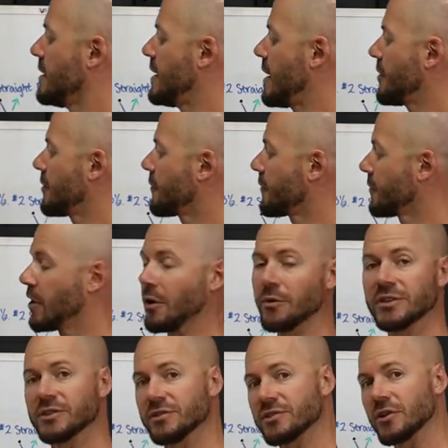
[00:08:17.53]
Now they're
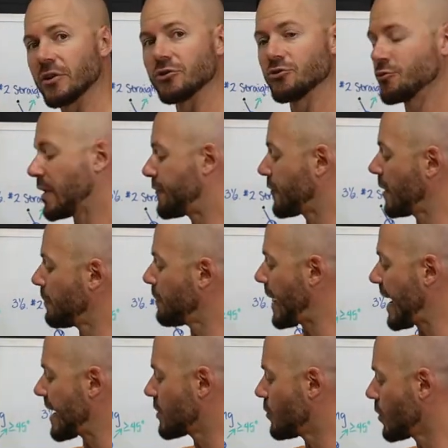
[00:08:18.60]
going to start drifting
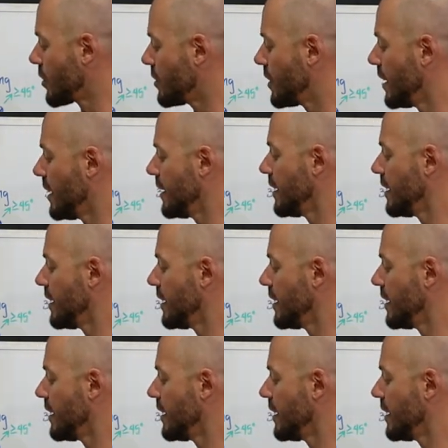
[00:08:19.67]
backward.